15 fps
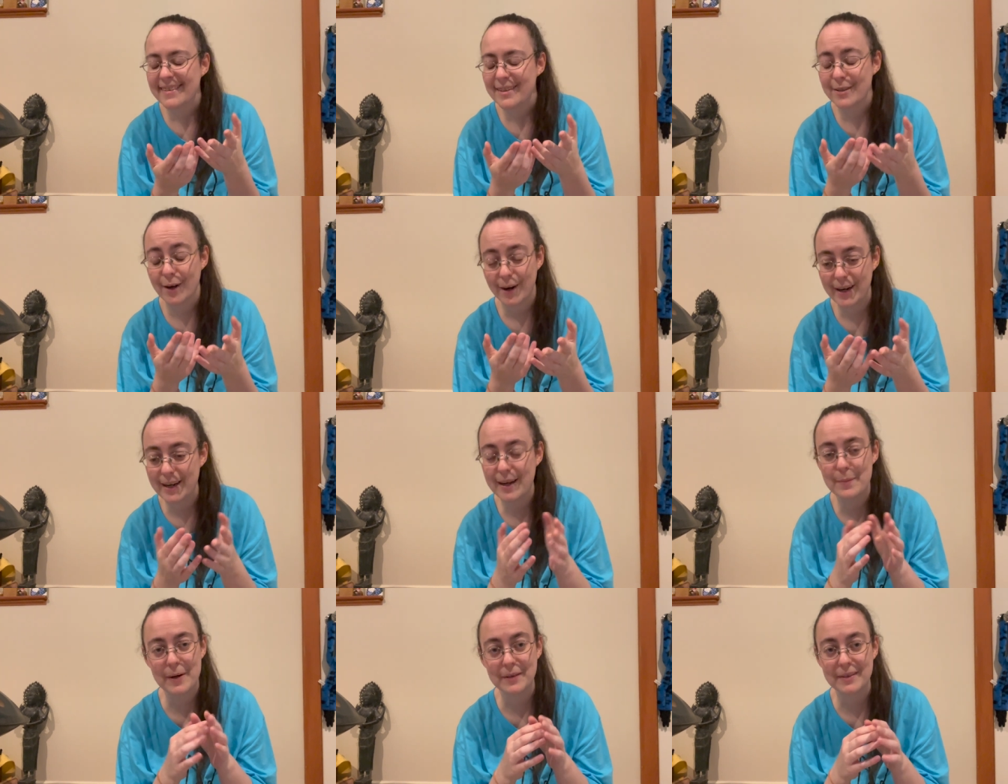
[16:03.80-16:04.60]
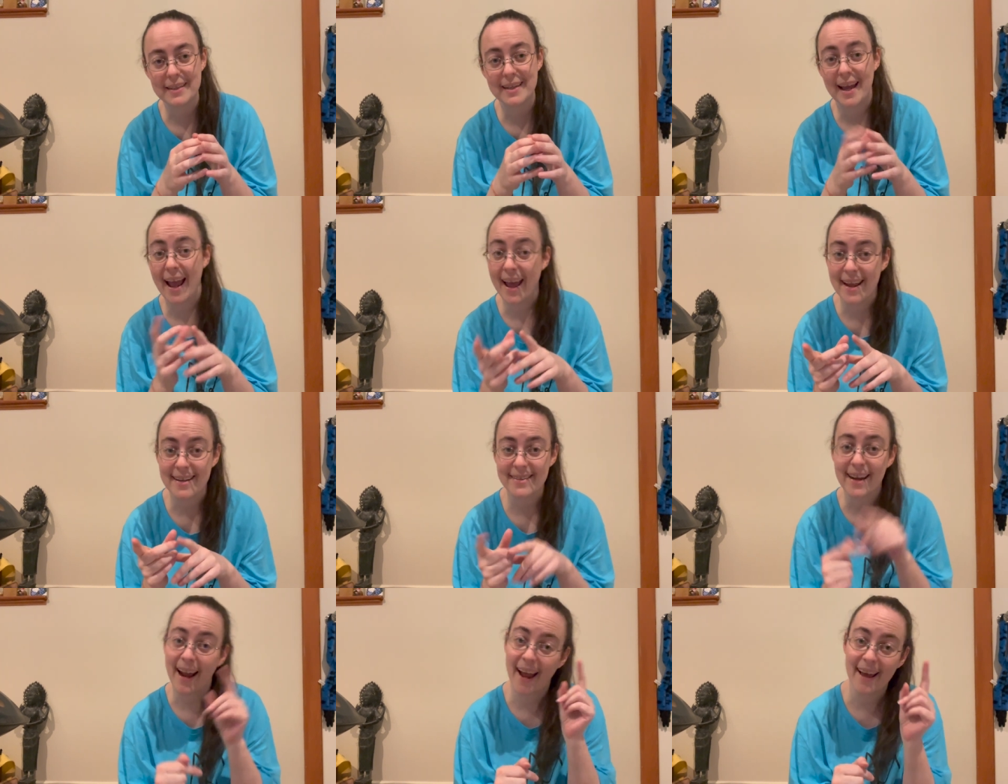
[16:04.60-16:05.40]
sorry about the
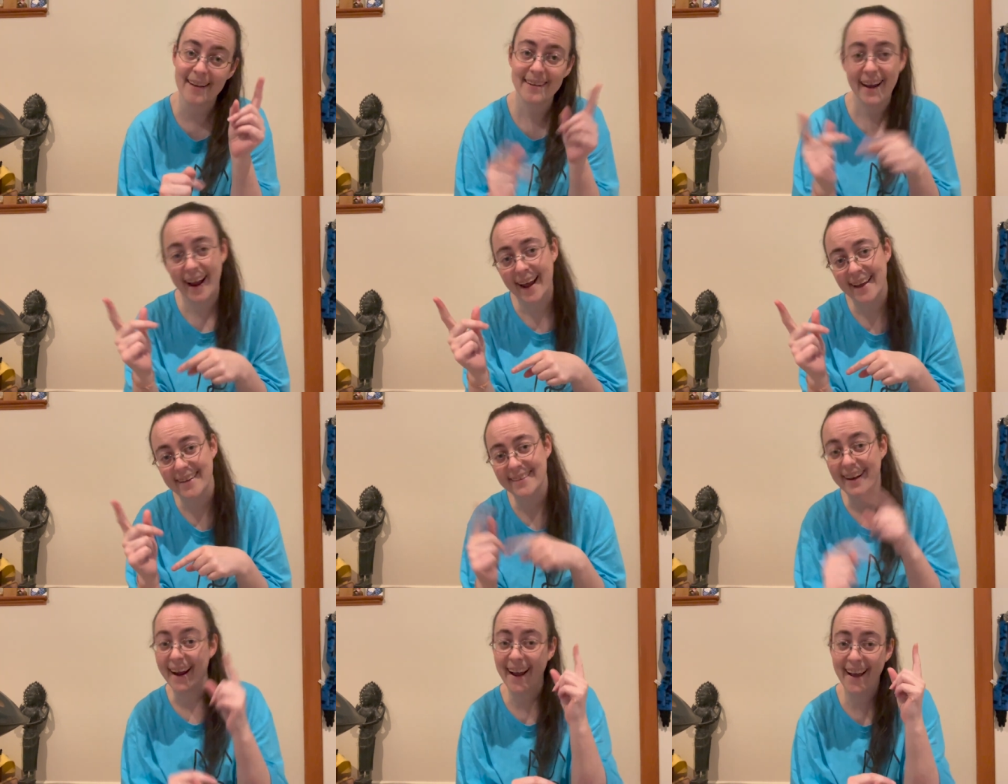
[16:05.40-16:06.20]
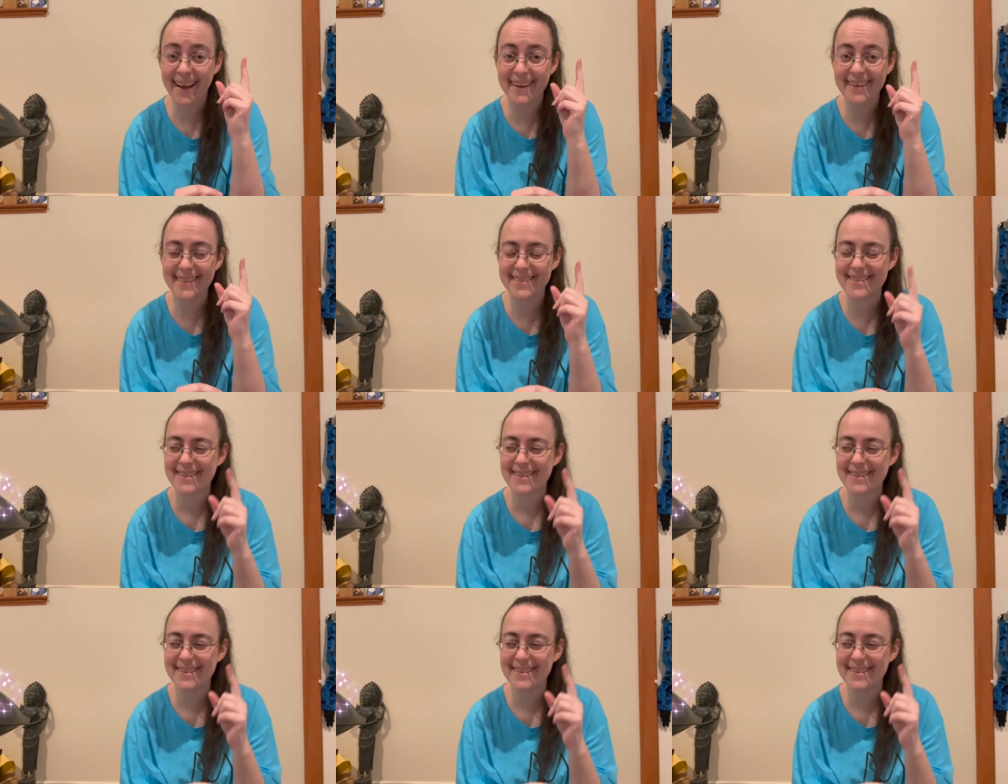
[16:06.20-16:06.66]
end, end, end, end.